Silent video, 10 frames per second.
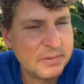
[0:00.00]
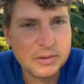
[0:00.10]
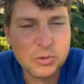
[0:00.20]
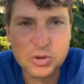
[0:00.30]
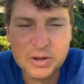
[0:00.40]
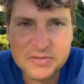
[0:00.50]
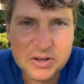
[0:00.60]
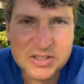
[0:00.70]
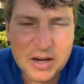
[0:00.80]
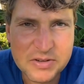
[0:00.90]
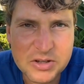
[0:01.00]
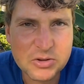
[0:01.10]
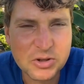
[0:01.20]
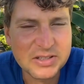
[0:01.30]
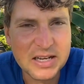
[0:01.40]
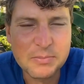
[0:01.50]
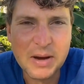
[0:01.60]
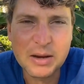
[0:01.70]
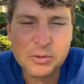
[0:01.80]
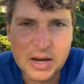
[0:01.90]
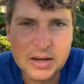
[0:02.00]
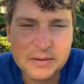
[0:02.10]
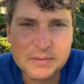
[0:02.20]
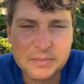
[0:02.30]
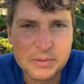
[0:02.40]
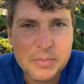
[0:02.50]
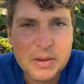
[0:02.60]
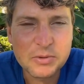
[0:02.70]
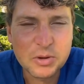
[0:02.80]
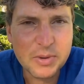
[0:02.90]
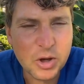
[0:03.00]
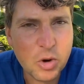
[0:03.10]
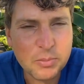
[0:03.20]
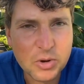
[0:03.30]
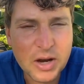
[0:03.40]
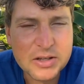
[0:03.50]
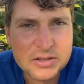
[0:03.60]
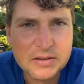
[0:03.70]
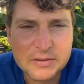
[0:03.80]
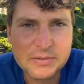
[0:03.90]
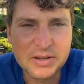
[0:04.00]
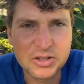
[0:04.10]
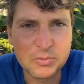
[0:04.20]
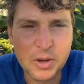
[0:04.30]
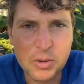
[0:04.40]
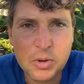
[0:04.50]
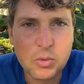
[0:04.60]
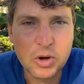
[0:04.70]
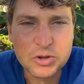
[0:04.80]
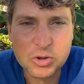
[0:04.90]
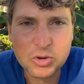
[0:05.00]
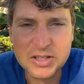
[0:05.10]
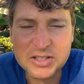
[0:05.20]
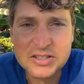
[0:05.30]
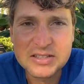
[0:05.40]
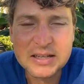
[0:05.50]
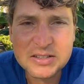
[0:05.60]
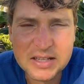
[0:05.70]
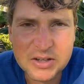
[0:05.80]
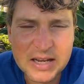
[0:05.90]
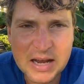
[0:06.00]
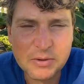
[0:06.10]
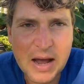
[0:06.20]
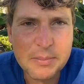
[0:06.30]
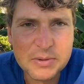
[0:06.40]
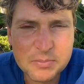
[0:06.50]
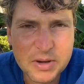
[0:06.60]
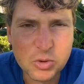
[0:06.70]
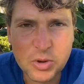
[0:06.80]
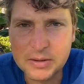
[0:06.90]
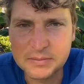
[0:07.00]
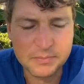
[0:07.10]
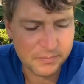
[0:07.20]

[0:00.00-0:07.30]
You can philosophically criticize BlackRock, but for the Bitcoin price, this is probably one of the craziest things that could ever happen to Bitcoin.